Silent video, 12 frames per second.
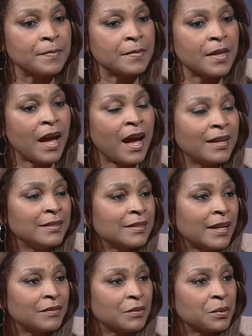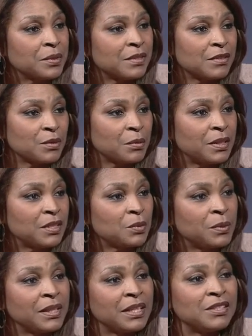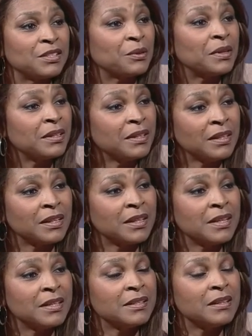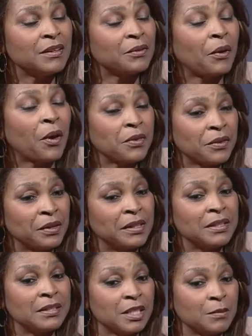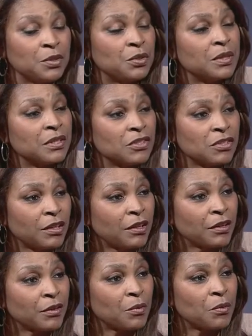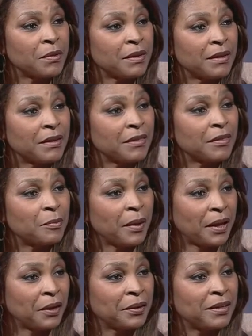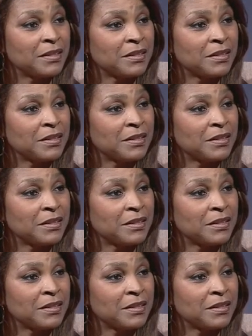hindsight, of course, is 2020. Are there any tips you can share with parents